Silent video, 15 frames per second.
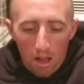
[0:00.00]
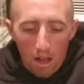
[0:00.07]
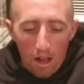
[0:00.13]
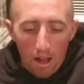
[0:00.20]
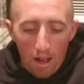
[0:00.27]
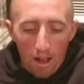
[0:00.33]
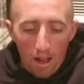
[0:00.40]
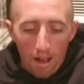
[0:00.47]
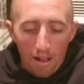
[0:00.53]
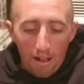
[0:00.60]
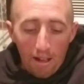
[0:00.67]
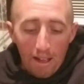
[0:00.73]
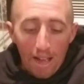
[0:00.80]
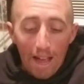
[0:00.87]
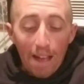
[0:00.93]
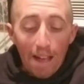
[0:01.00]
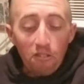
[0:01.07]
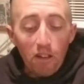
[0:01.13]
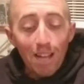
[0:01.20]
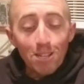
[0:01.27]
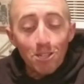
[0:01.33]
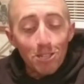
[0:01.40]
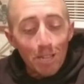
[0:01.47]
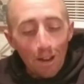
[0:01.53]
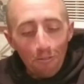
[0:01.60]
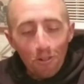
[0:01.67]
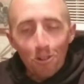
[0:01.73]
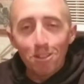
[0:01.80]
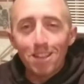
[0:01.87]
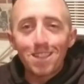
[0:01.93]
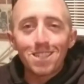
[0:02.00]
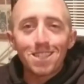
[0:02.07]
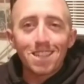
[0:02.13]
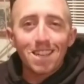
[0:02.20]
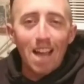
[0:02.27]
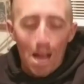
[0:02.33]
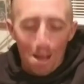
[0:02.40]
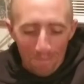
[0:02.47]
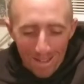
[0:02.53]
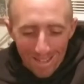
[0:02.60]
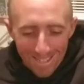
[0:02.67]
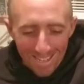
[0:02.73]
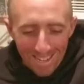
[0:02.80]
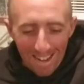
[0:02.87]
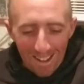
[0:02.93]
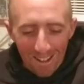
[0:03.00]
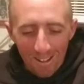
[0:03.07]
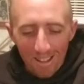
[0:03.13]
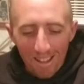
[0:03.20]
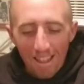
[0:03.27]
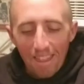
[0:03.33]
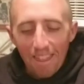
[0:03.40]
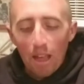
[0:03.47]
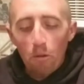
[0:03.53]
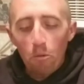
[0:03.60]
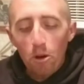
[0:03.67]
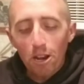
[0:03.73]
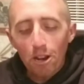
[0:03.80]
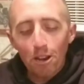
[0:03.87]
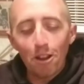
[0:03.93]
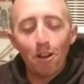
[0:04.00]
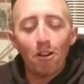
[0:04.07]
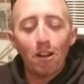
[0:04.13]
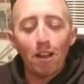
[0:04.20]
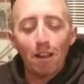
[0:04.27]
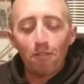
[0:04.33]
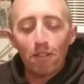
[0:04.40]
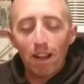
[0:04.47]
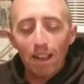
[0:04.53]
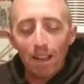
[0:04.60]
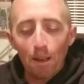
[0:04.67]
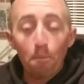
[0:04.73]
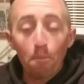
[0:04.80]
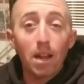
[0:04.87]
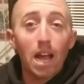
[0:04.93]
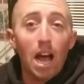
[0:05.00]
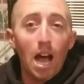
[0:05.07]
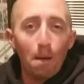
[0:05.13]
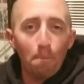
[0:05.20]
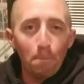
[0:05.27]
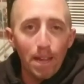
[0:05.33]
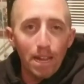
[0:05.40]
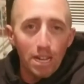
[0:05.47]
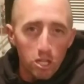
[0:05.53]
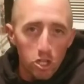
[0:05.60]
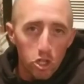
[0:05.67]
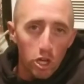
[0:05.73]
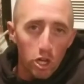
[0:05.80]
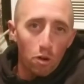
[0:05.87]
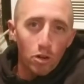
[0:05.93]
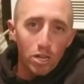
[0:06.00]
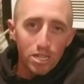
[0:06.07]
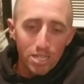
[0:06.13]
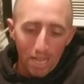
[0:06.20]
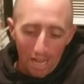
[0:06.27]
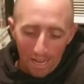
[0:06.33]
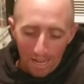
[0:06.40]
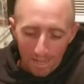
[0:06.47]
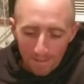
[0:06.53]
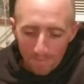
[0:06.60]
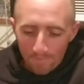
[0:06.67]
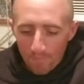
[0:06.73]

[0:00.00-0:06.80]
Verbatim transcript: Uh, I've had several of these comments now. They want to know if I am copying Joe Exotic.